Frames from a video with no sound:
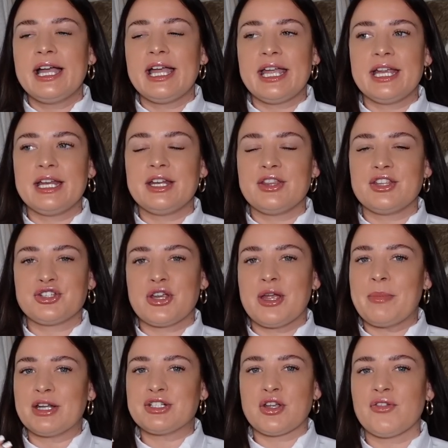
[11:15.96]
in the
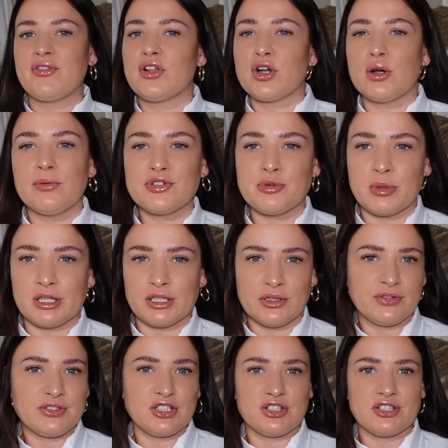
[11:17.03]
gym, I don't feel comfortable
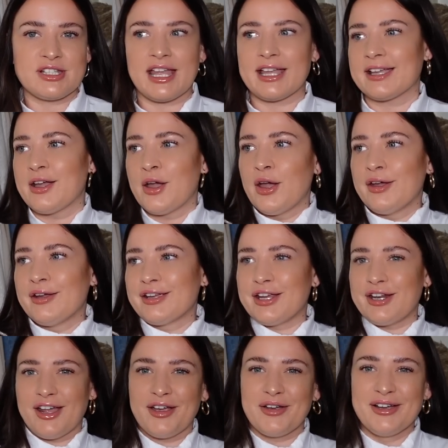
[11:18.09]
enough to just like,
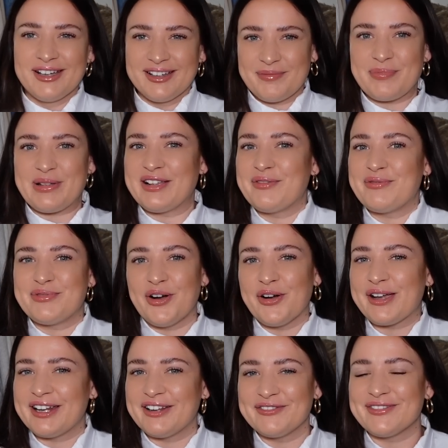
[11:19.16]
you know, be
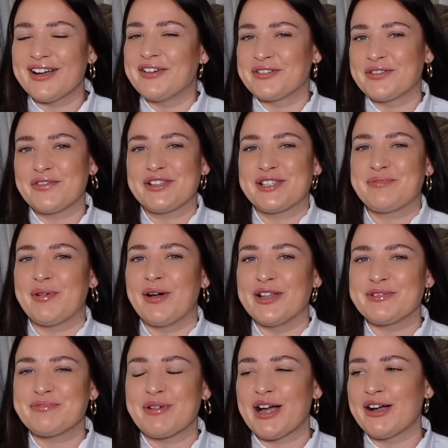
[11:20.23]
rocking around with a
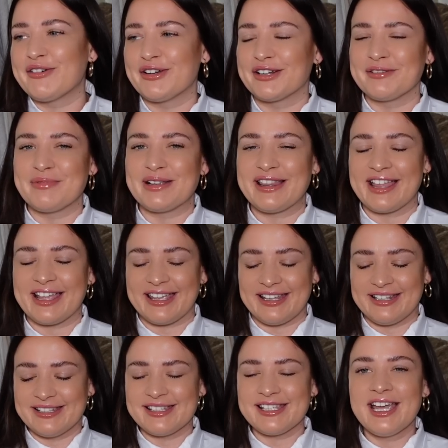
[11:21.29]
sports bra on and my
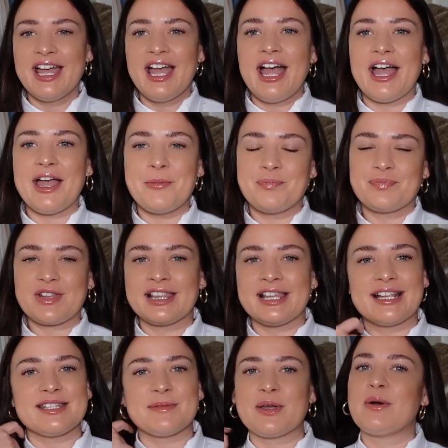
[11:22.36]
leggings. I
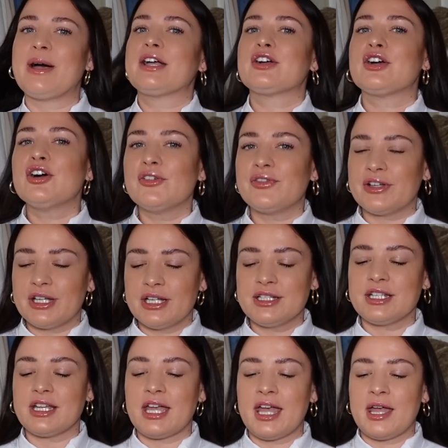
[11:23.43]
like to be quite
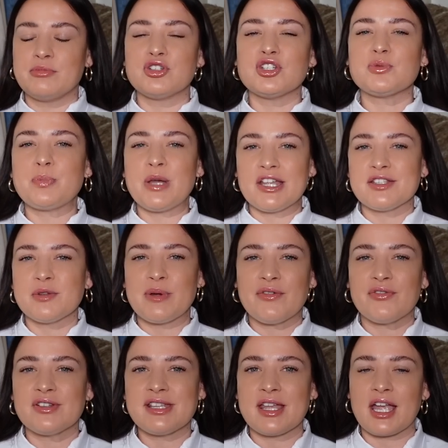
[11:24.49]
covered. Just personal
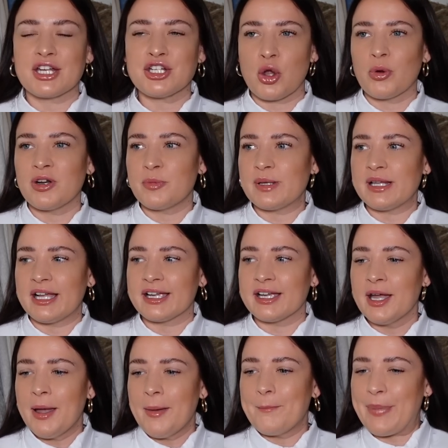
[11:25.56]
preference. Like I don't want to be like
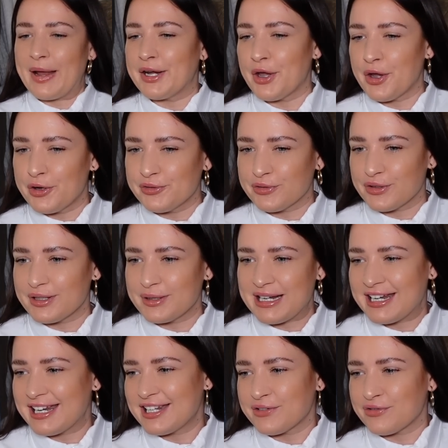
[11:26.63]
bent over and
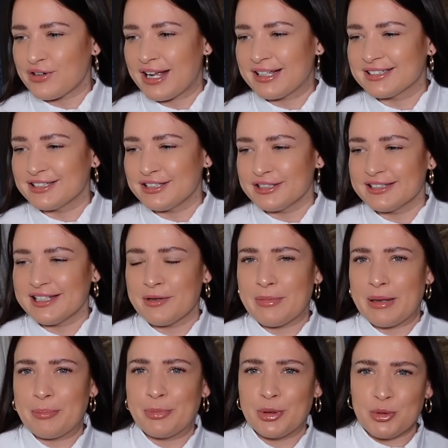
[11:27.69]
in a different angle and like
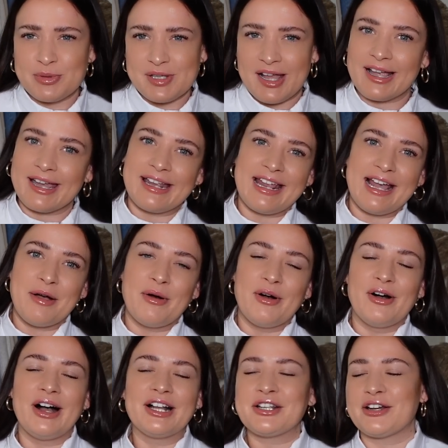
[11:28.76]
my boobs are hanging out,
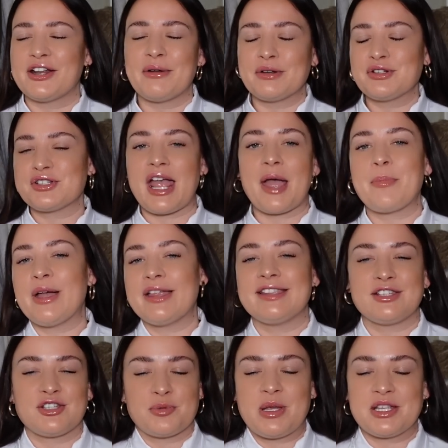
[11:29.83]
or I don't know.
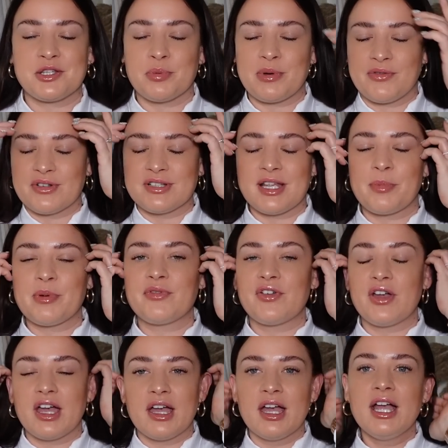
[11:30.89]
This is just personal preference. I
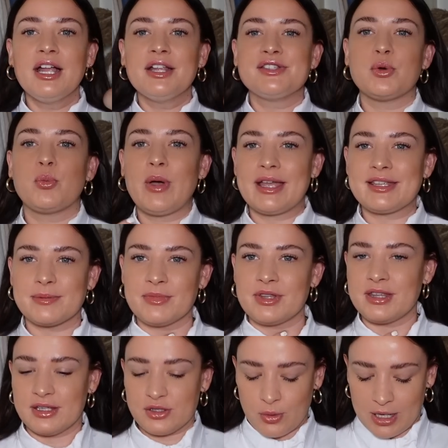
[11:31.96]
prefer to wear
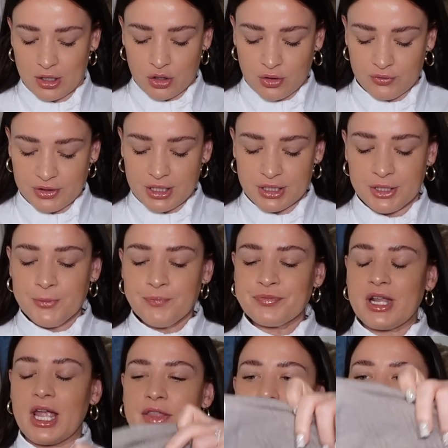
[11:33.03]
something that's quite covered.
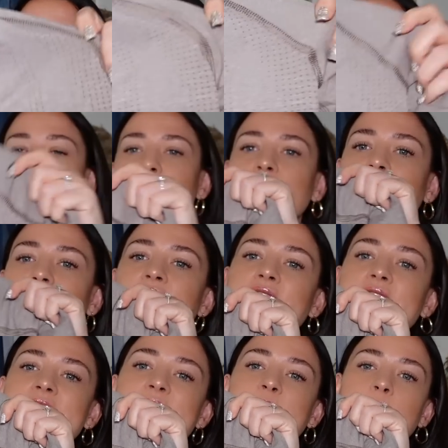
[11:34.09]
And the reason I love
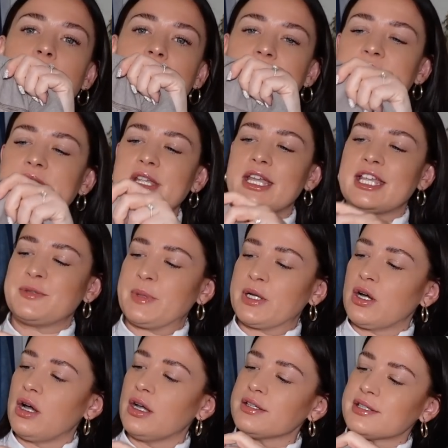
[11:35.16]
these ones is
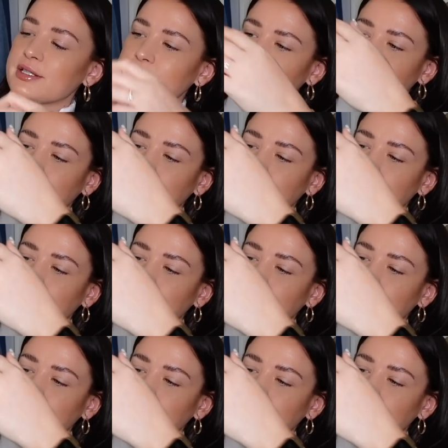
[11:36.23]
because